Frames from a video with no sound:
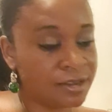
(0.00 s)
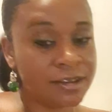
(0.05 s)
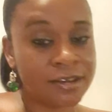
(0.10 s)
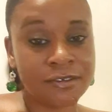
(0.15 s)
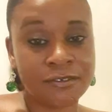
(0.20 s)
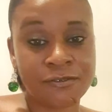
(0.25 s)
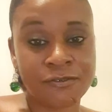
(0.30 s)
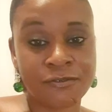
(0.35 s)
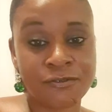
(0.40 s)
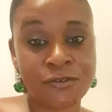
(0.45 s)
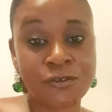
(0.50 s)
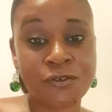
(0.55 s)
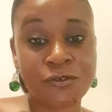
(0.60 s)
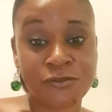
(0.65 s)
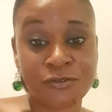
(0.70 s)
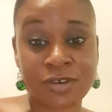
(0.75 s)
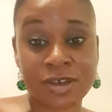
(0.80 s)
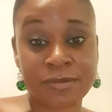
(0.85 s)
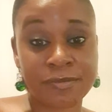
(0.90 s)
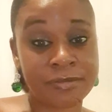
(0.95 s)

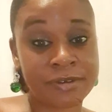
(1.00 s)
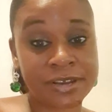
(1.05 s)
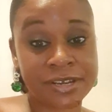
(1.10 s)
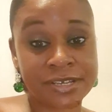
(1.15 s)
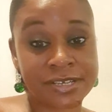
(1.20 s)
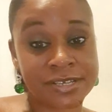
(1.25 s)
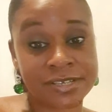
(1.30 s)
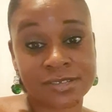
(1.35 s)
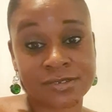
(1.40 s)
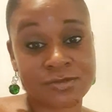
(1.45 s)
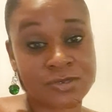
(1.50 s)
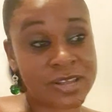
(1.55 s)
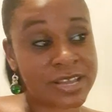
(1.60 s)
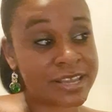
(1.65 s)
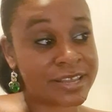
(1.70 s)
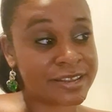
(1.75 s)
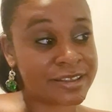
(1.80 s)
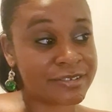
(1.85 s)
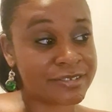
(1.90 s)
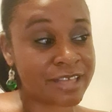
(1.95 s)
Thought vibrations, all I
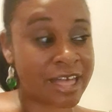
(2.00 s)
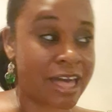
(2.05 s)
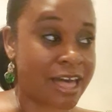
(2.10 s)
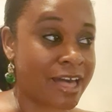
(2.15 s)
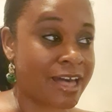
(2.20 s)
can hear is